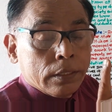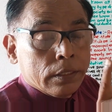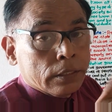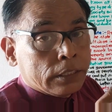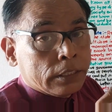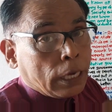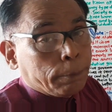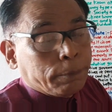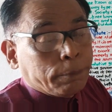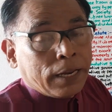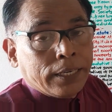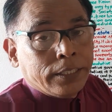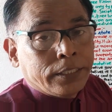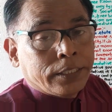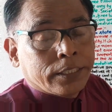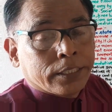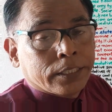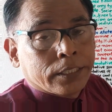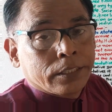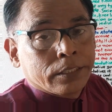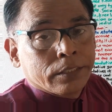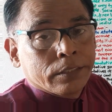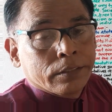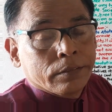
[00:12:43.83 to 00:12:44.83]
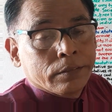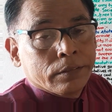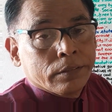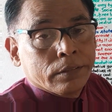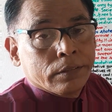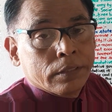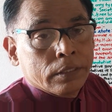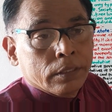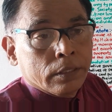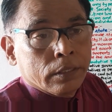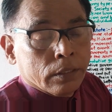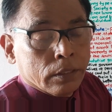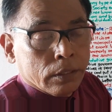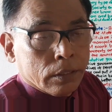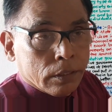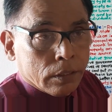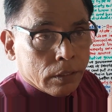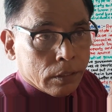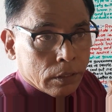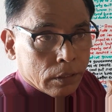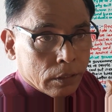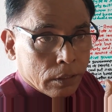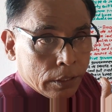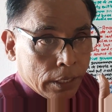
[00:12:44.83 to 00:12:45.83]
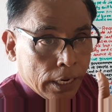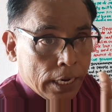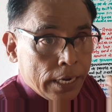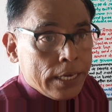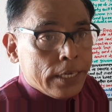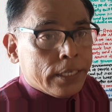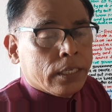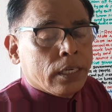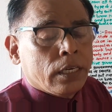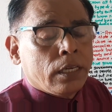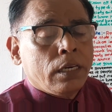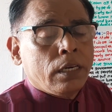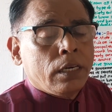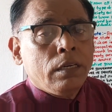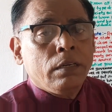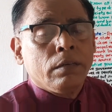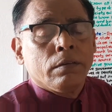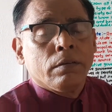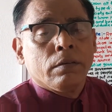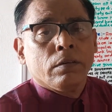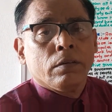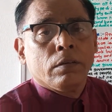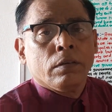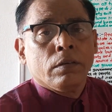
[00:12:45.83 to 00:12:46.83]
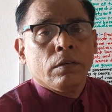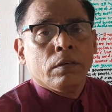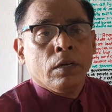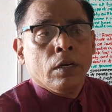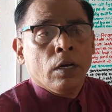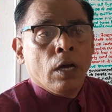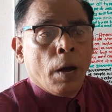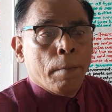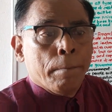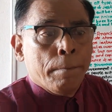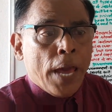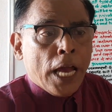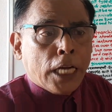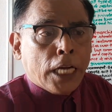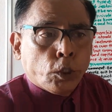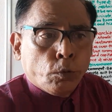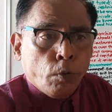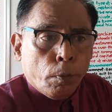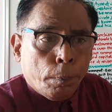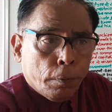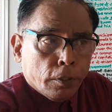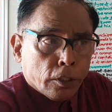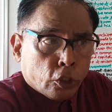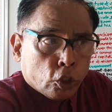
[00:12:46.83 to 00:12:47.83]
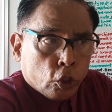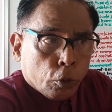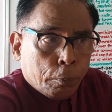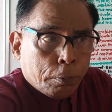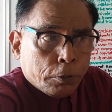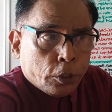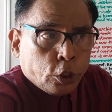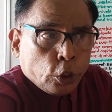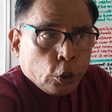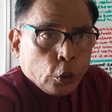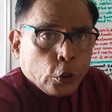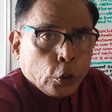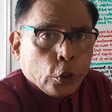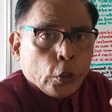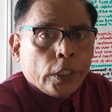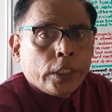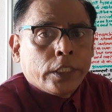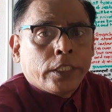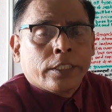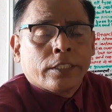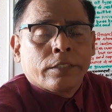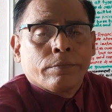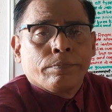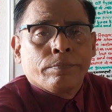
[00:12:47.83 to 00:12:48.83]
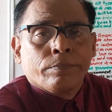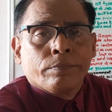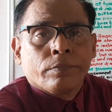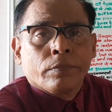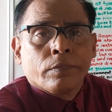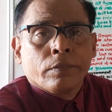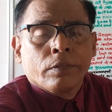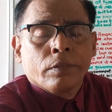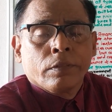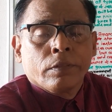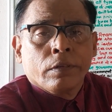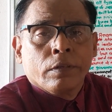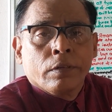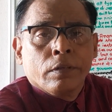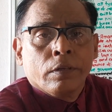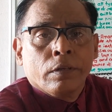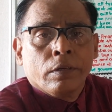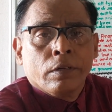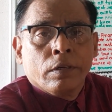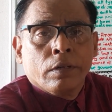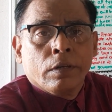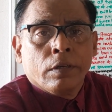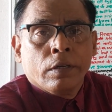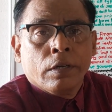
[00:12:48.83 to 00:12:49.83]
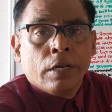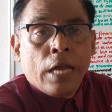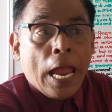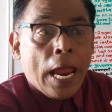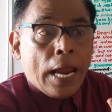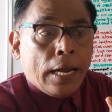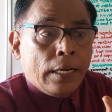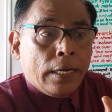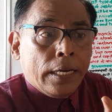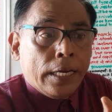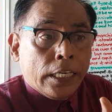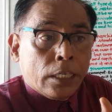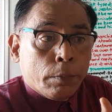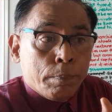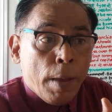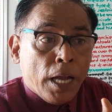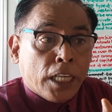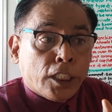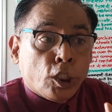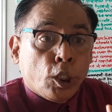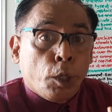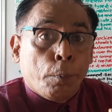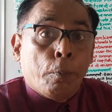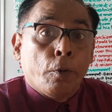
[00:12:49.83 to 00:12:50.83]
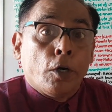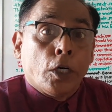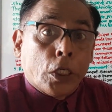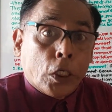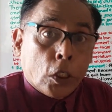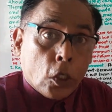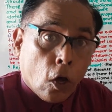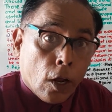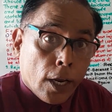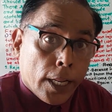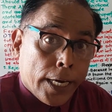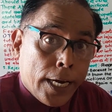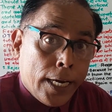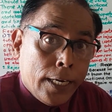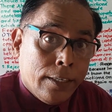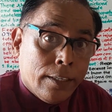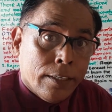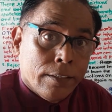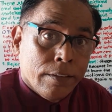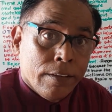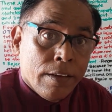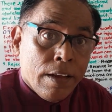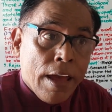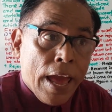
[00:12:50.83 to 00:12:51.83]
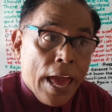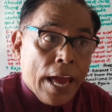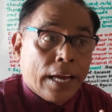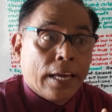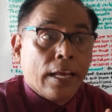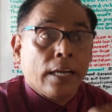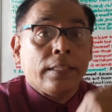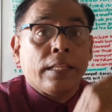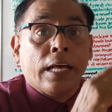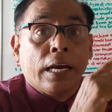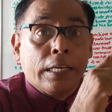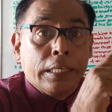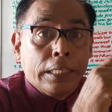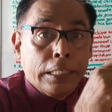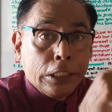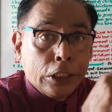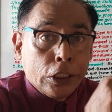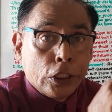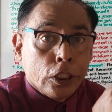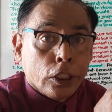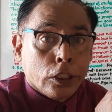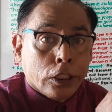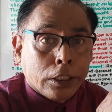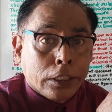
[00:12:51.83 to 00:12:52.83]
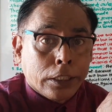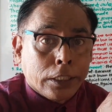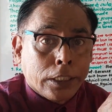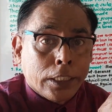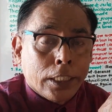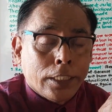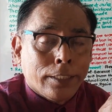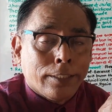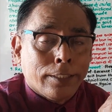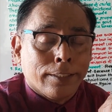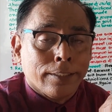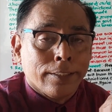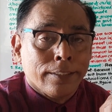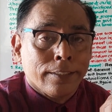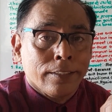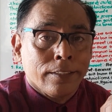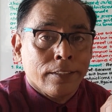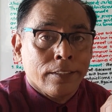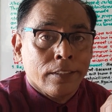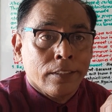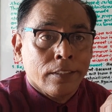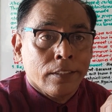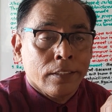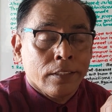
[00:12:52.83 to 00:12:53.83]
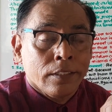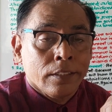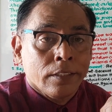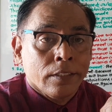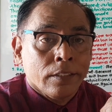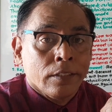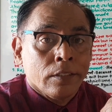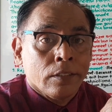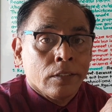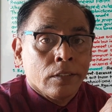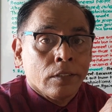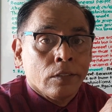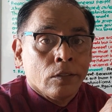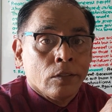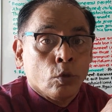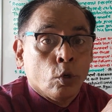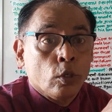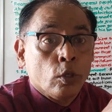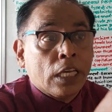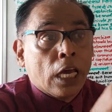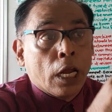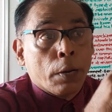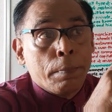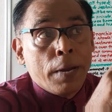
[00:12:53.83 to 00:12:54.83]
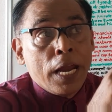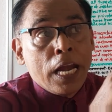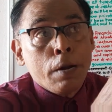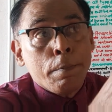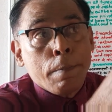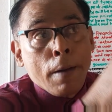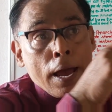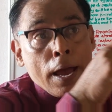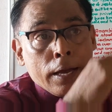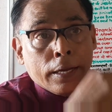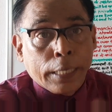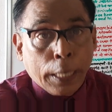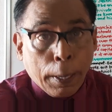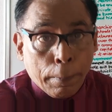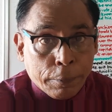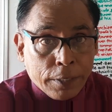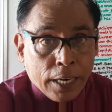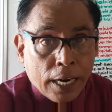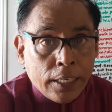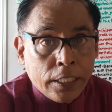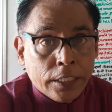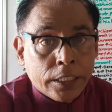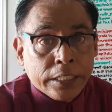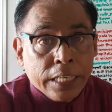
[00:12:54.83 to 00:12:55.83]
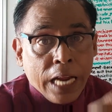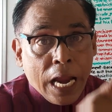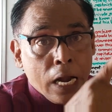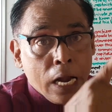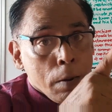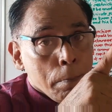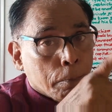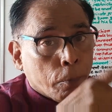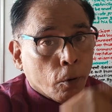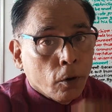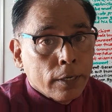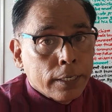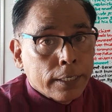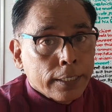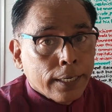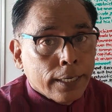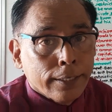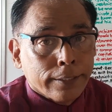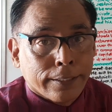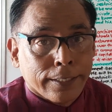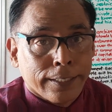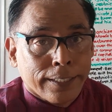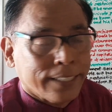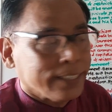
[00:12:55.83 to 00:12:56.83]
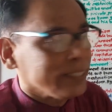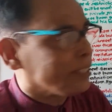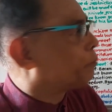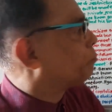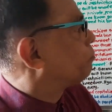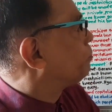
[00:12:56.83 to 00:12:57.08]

capitalists, religion makes people superstitious and it makes people tolerant against the injustices which are made by capitalist and political authority.